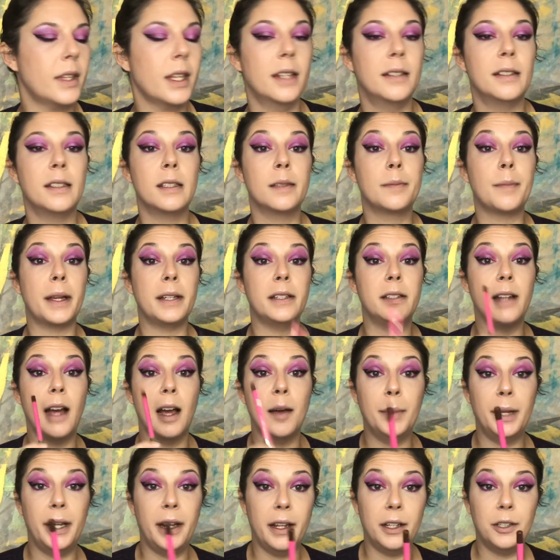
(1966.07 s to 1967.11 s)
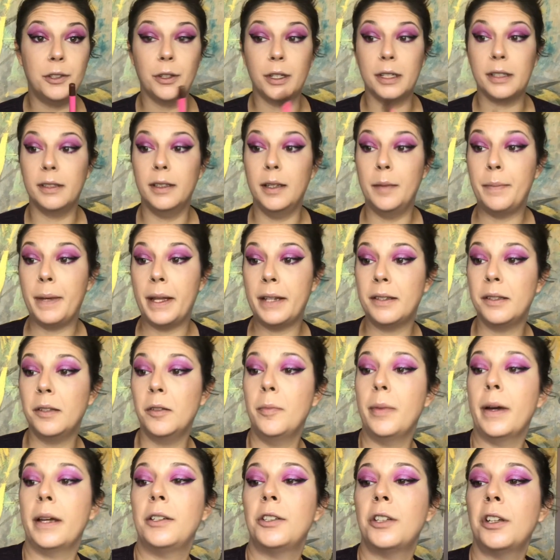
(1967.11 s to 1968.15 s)
This is my Dominatrix lip pencil
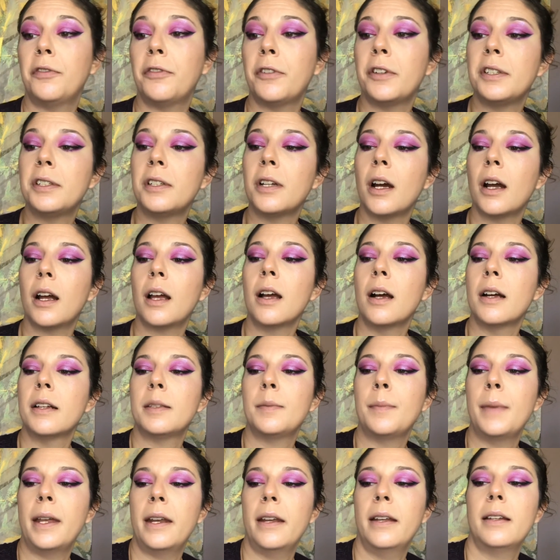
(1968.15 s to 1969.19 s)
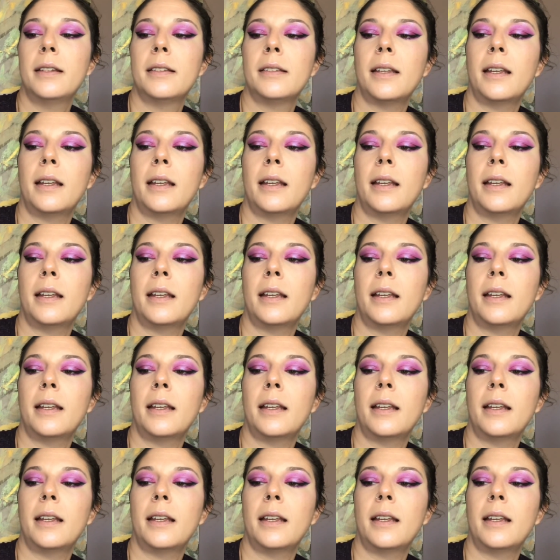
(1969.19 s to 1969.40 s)
by Jeffree Star Cosmetics,